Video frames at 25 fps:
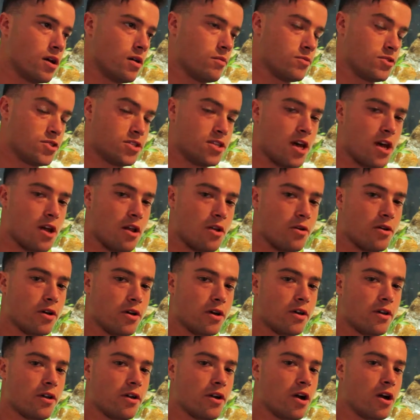settle and
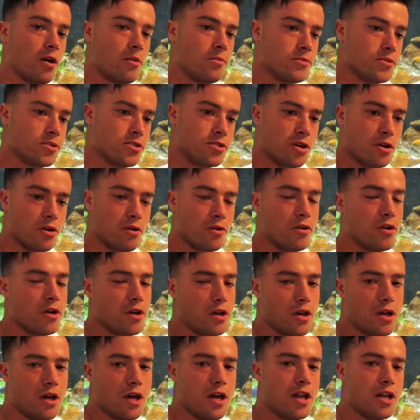clear up. So
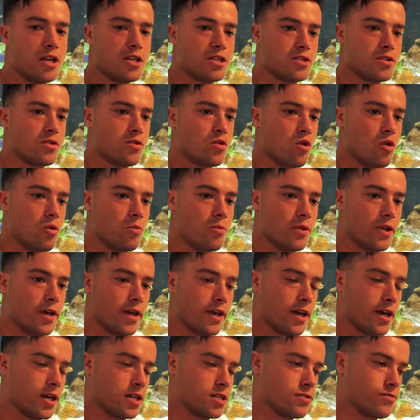it is normal, I
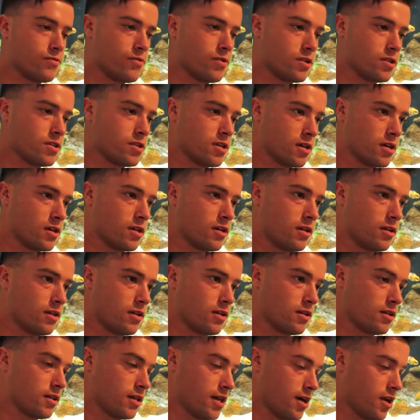guess, for it to
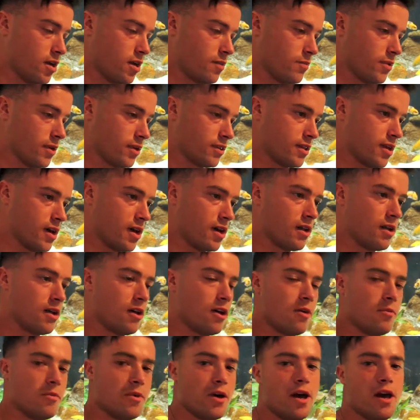cloud up like that.
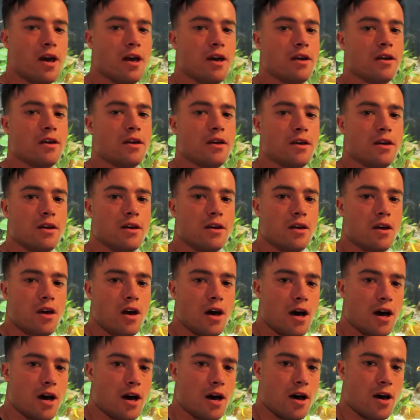But hey,
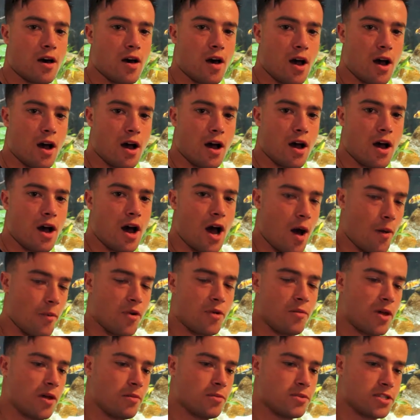I'm
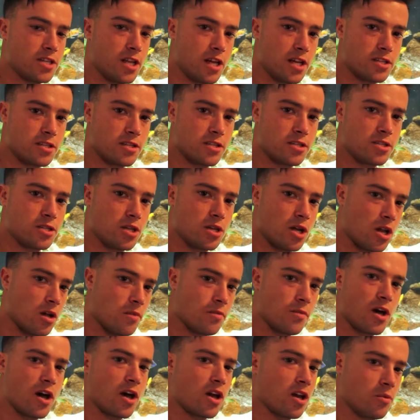gonna make mistakes on this channel.
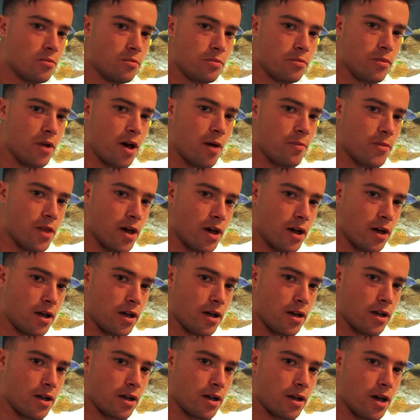I'm not
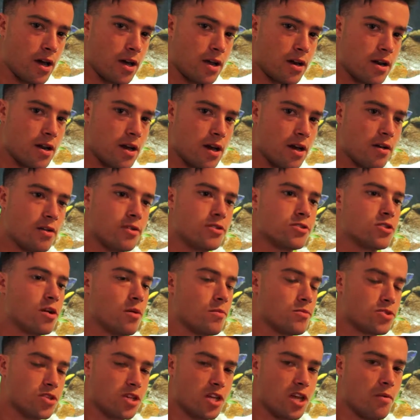gonna cut it out. So
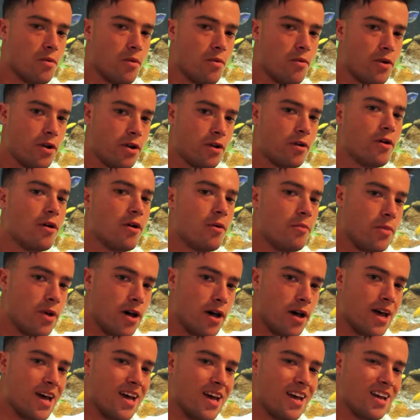I'm just gonna keep it real.
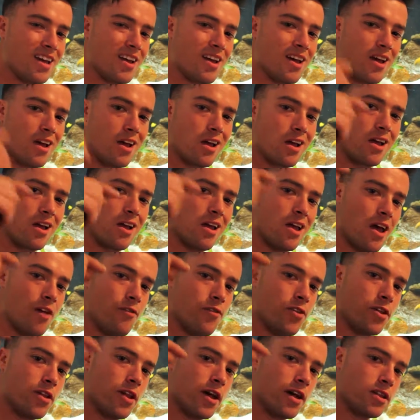But hey, if
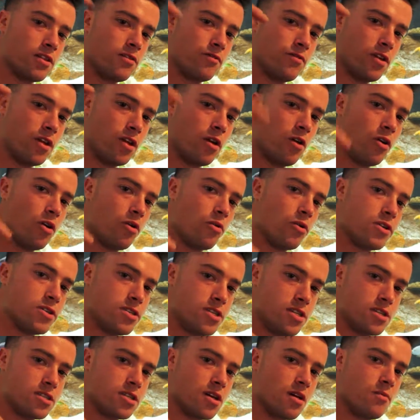you like the video or you want to
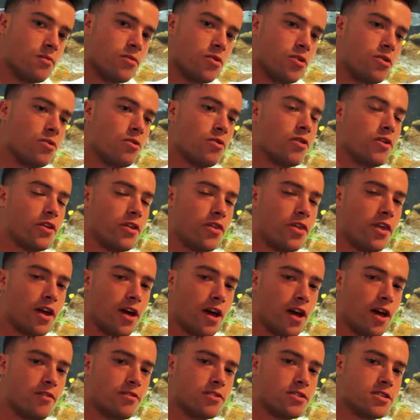see something new or you think
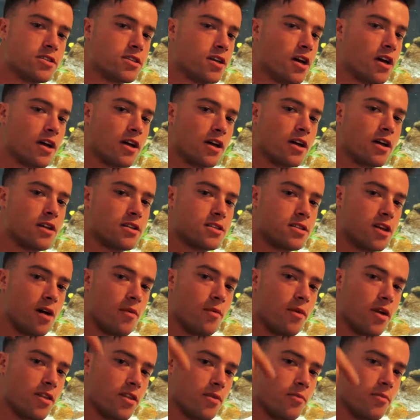I even suck, tell
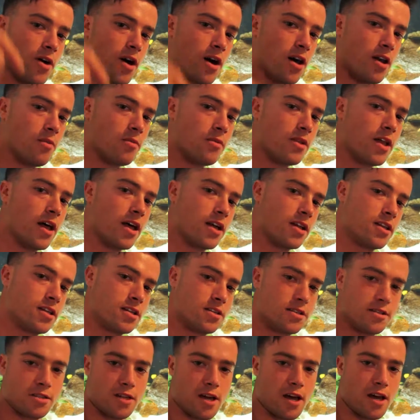me at the bottom. Like,
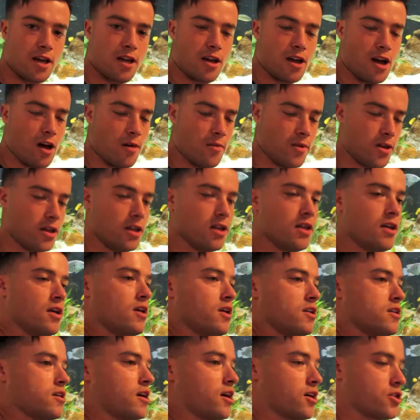dislike, comment,
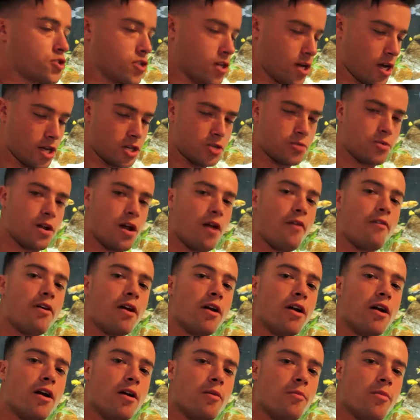talk trash,
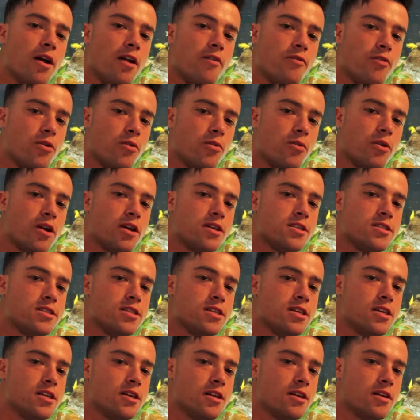whatever. But if you want to
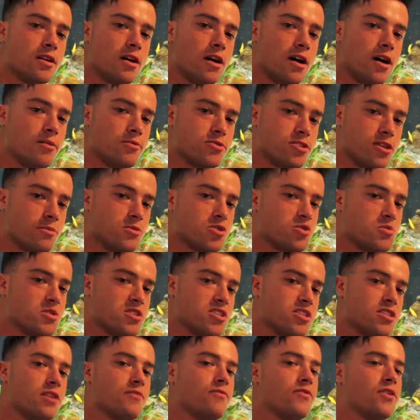see something
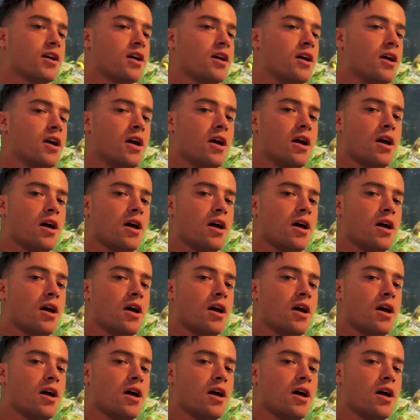specific,